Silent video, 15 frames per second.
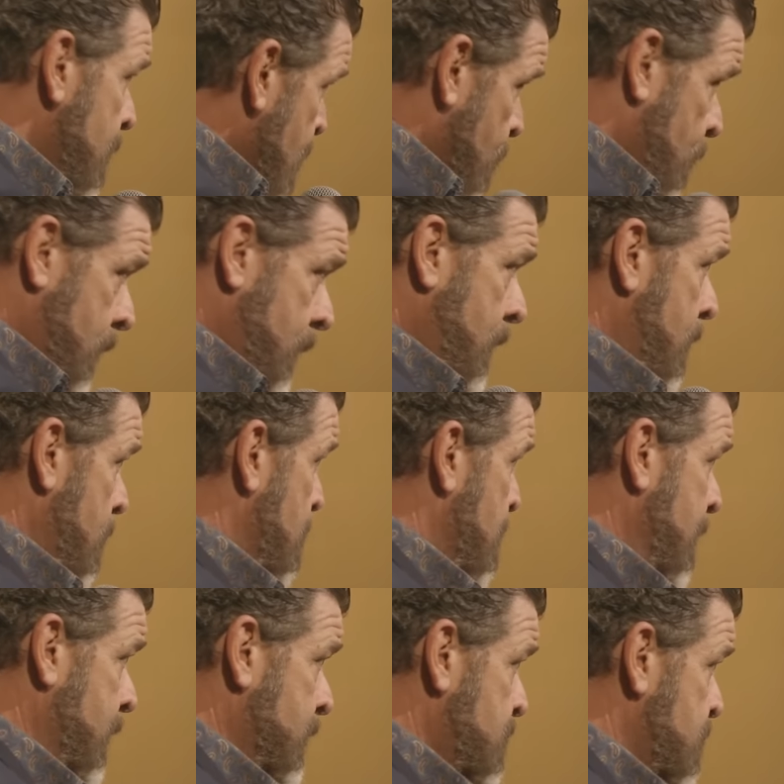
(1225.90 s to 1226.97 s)
know what God
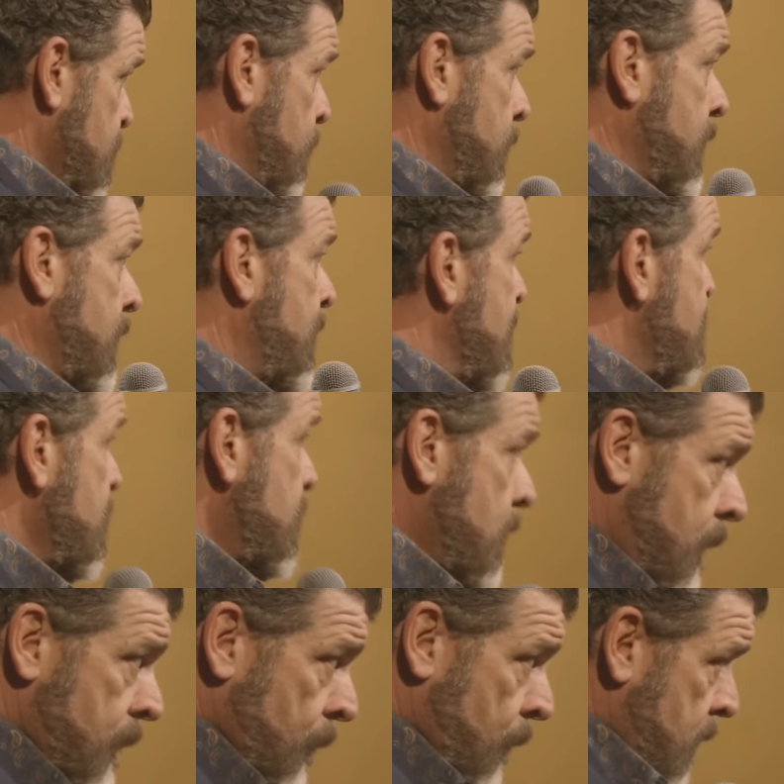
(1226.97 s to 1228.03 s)
Almighty is doing. They do
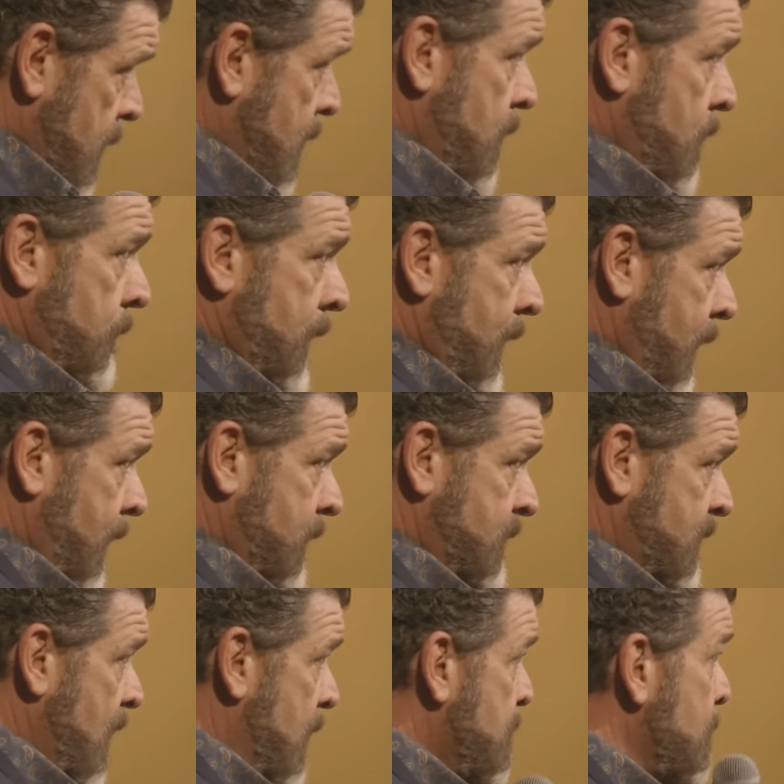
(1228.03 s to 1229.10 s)
not know what God Almighty is
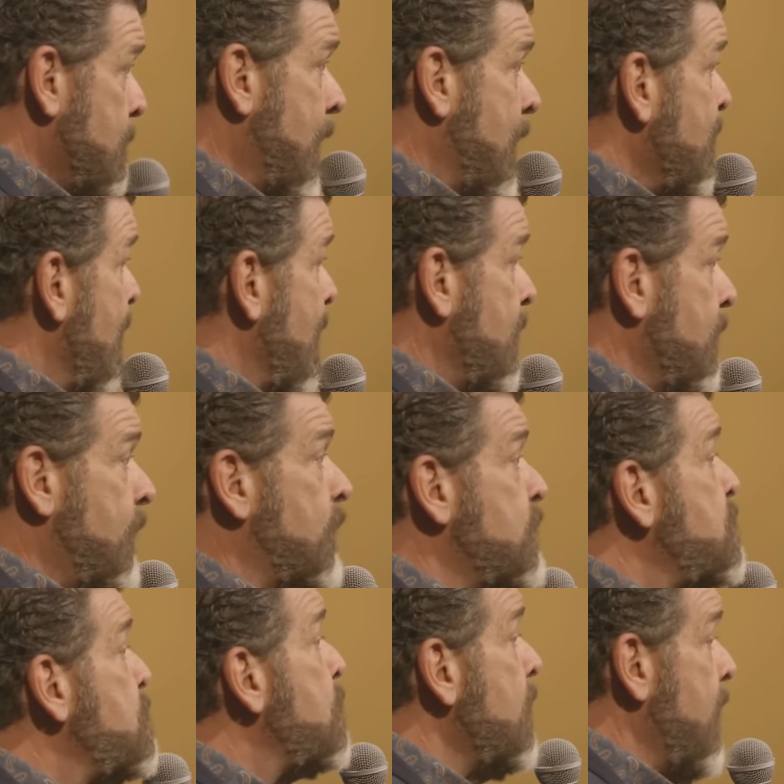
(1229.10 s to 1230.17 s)
saying, but man, they, they're
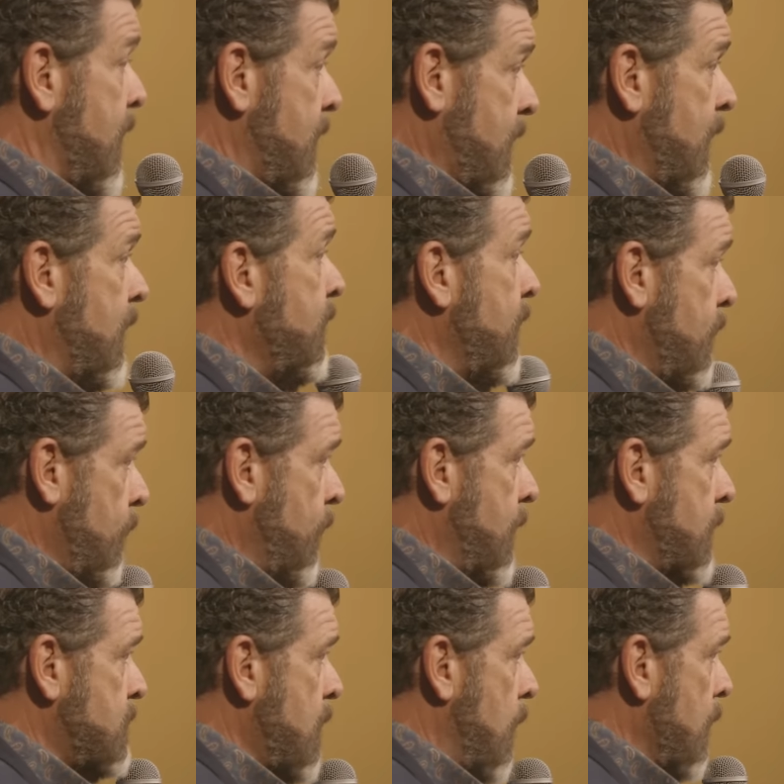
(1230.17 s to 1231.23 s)
slick and they know how
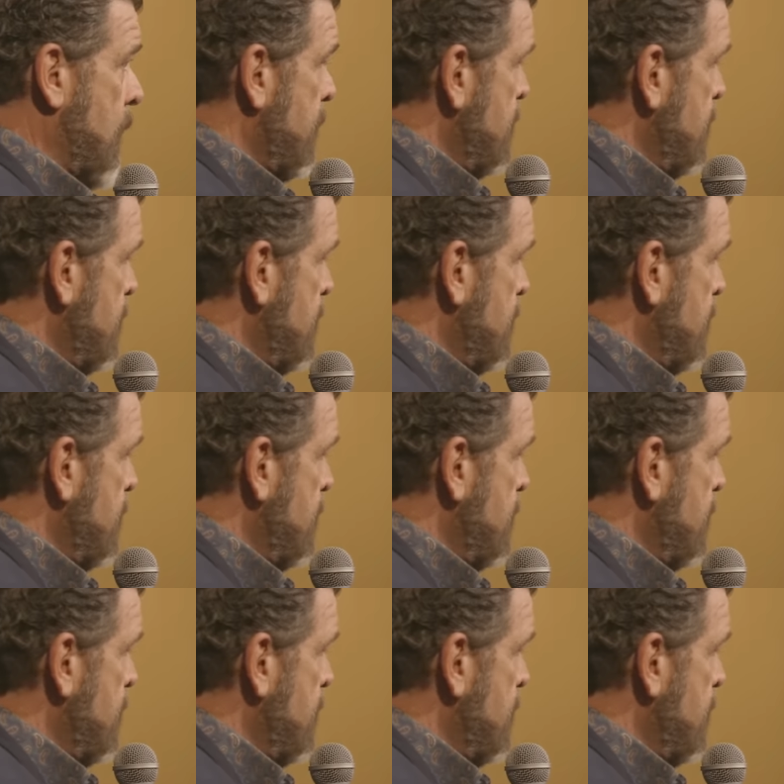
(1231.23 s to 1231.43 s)
to talk. I